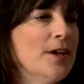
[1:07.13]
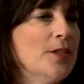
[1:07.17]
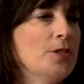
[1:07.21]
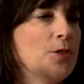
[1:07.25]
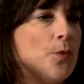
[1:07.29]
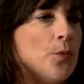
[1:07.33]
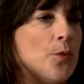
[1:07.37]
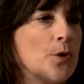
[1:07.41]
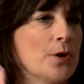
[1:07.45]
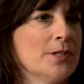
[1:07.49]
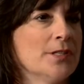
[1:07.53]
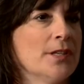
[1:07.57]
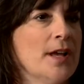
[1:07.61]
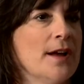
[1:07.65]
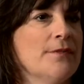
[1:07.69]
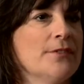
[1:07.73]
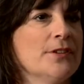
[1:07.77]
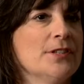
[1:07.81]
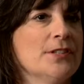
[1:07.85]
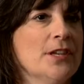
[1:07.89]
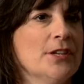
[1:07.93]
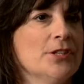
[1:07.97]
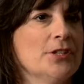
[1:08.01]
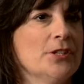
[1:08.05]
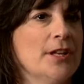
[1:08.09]
the worst
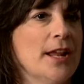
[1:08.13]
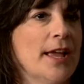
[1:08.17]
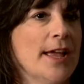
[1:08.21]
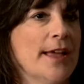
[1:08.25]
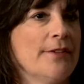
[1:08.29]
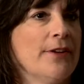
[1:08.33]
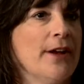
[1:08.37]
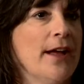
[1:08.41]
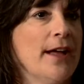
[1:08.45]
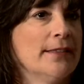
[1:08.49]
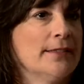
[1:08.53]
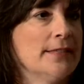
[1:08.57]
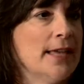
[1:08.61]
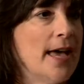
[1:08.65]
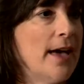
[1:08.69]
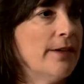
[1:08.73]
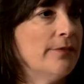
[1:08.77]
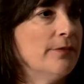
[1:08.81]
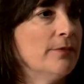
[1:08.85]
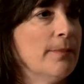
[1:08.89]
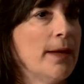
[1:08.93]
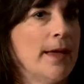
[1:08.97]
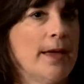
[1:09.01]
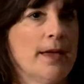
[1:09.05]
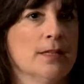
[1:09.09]
conversation I ever had to have
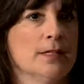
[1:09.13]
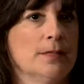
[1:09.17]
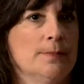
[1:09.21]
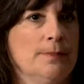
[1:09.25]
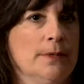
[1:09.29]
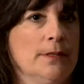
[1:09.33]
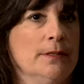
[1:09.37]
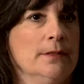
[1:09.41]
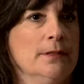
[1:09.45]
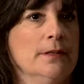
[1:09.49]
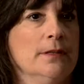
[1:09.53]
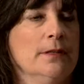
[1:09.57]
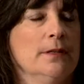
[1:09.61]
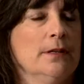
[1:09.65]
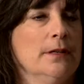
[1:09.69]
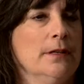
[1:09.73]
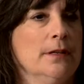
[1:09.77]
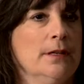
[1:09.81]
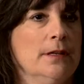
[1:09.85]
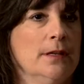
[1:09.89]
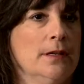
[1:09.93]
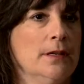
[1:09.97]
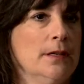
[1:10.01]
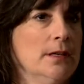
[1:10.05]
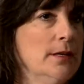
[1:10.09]
with my husband
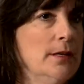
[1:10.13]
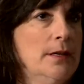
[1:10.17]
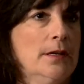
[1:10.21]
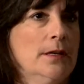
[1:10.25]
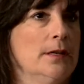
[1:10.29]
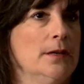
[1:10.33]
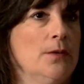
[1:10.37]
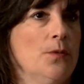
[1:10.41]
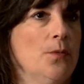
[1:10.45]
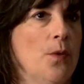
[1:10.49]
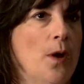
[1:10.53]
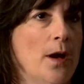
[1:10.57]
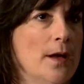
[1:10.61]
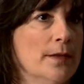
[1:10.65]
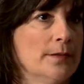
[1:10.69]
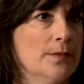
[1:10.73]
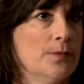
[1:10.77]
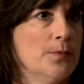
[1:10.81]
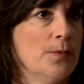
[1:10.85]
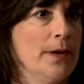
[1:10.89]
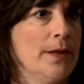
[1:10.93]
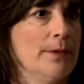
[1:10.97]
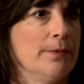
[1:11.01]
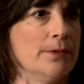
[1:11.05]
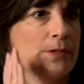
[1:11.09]
was
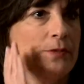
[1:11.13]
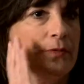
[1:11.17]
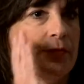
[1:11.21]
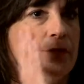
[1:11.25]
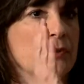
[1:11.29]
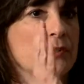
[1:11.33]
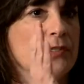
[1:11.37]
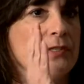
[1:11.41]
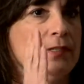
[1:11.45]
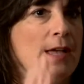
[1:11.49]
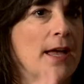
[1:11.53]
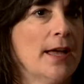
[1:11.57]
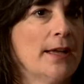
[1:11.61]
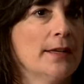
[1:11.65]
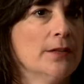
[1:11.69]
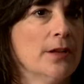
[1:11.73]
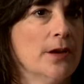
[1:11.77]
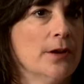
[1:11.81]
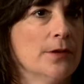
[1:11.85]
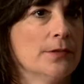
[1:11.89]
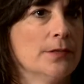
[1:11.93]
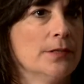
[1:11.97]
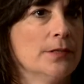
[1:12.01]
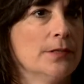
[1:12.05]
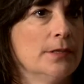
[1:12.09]
when he was first
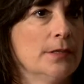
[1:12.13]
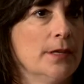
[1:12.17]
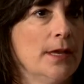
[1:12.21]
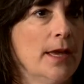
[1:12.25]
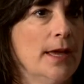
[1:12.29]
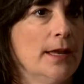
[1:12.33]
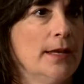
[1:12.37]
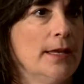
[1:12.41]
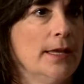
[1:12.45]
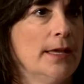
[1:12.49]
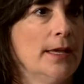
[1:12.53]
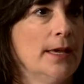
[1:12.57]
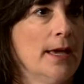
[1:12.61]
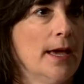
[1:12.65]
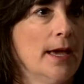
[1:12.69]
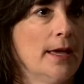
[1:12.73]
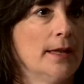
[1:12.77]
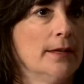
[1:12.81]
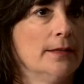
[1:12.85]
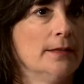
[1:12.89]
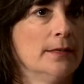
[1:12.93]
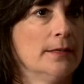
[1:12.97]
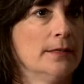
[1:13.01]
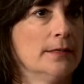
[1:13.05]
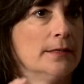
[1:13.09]
diagnosed and he
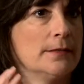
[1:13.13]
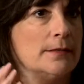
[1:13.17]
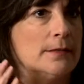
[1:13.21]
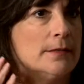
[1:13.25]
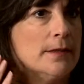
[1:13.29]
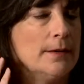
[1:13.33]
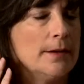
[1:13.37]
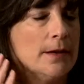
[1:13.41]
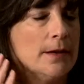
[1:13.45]
had this